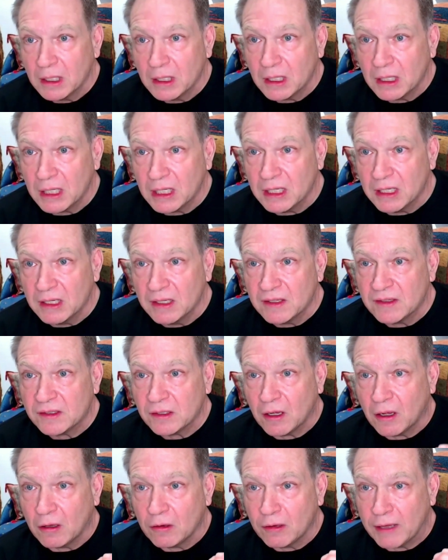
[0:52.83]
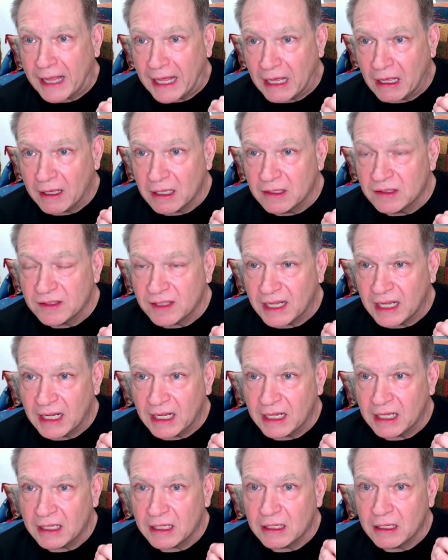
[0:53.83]
is
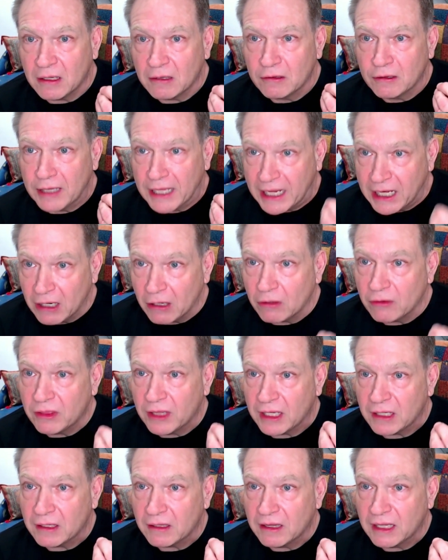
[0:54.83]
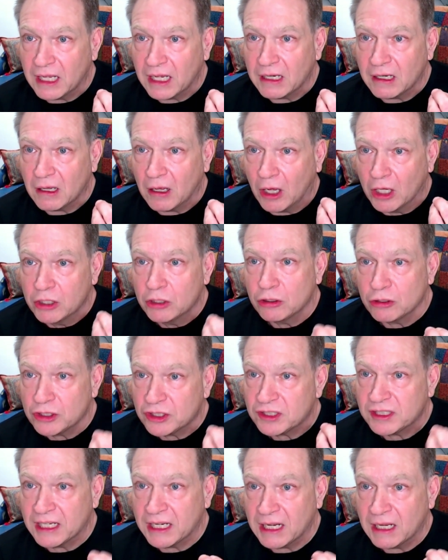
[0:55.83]
a layer that
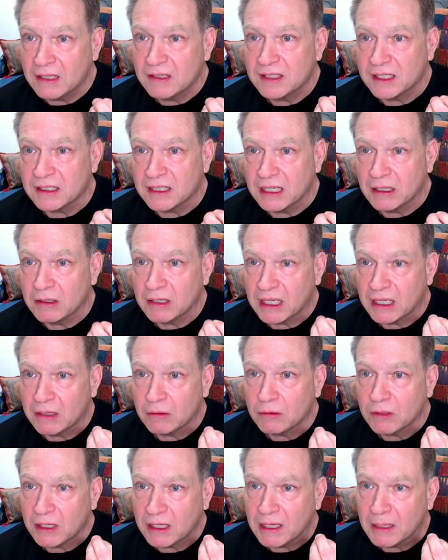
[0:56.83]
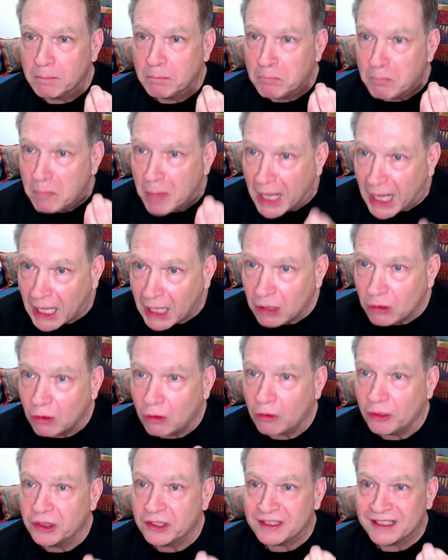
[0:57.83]
understands and can
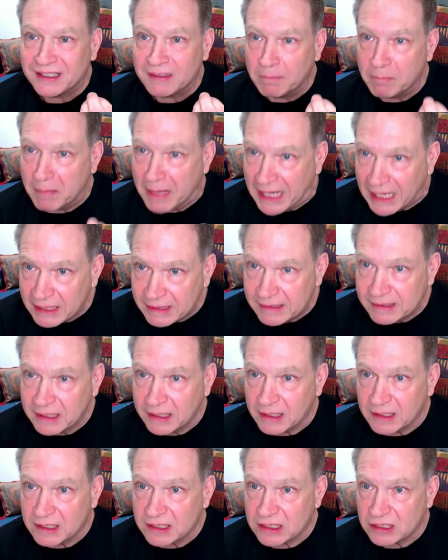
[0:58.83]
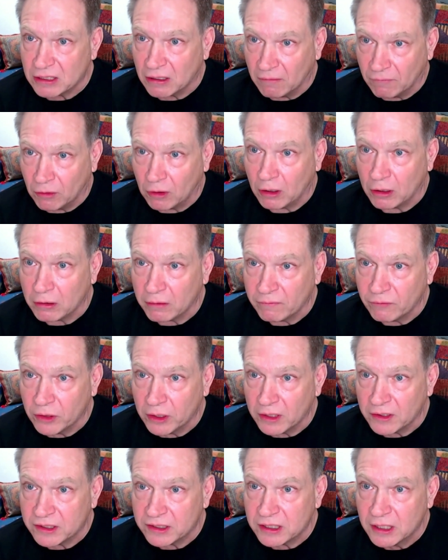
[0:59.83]
model the semantics of all of
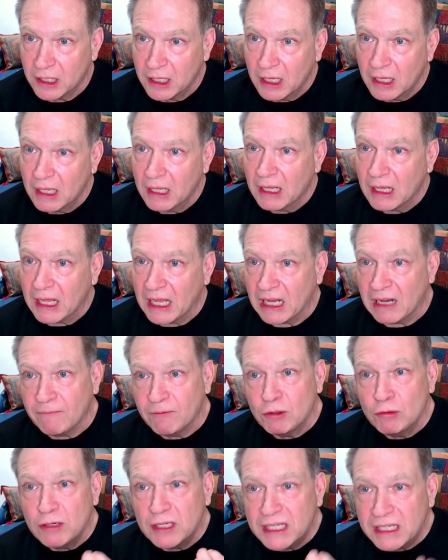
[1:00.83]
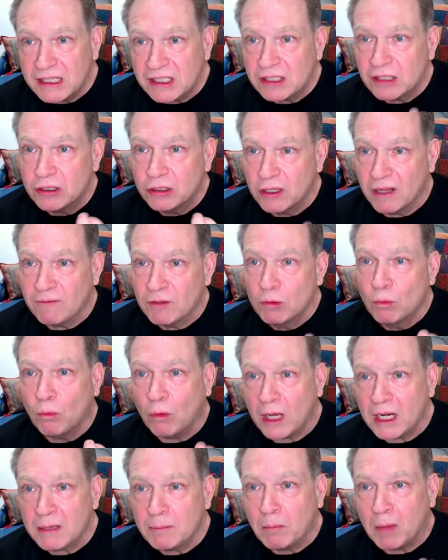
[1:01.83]
this. And if you want
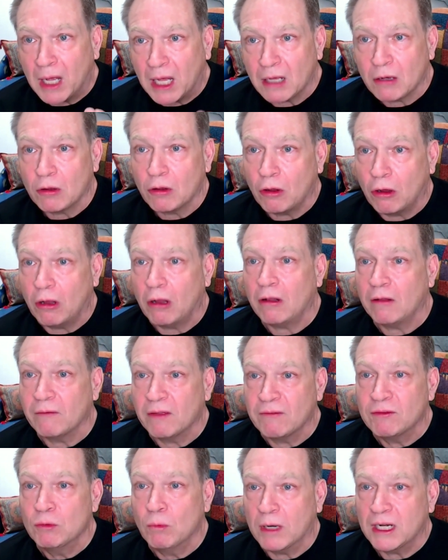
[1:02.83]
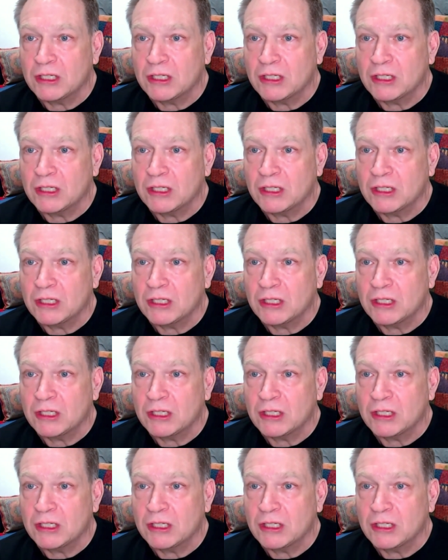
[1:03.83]
to